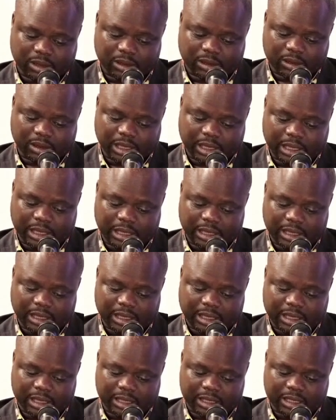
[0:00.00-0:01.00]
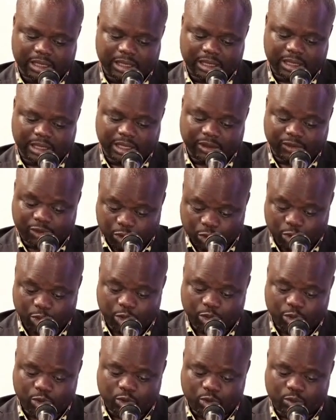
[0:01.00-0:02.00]
uh, give to
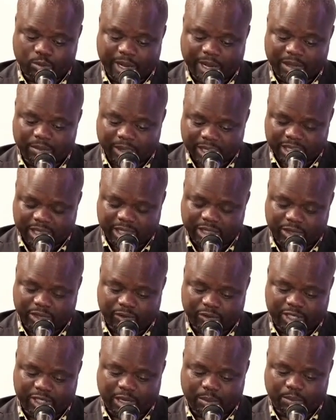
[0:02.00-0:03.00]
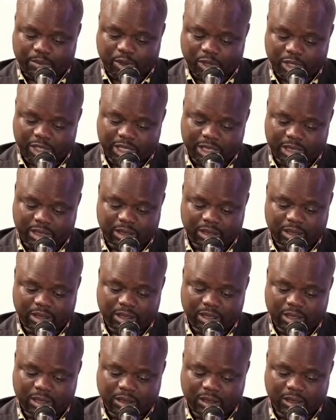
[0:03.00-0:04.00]
you my message of support
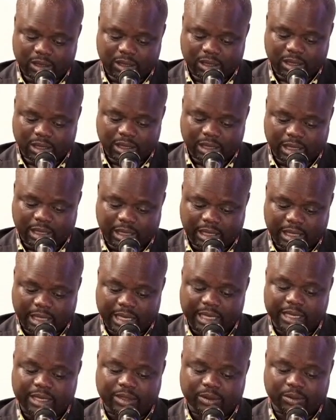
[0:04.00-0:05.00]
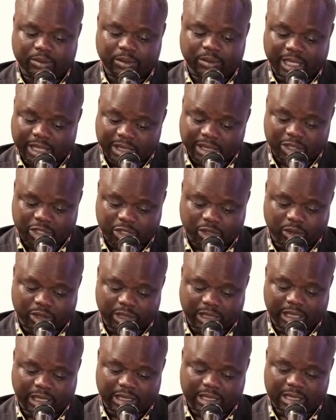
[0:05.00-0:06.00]
and making sure
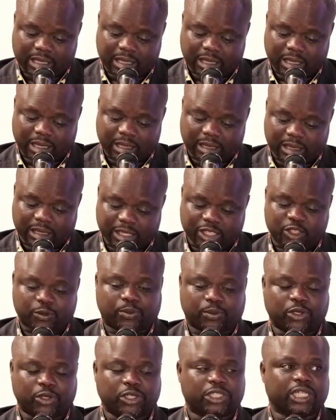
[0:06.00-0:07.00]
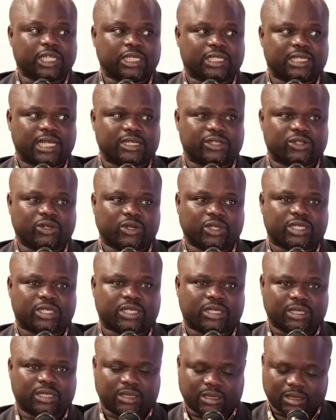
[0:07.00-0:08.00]
that this project does not
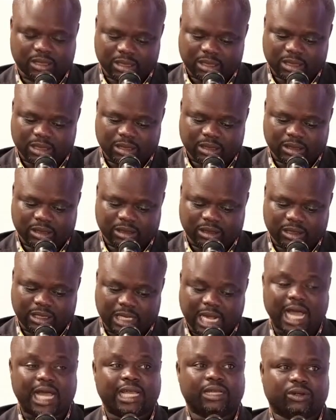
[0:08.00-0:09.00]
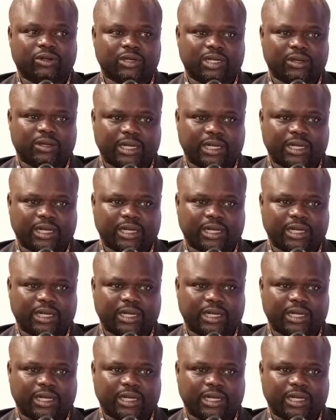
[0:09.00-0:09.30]
die on our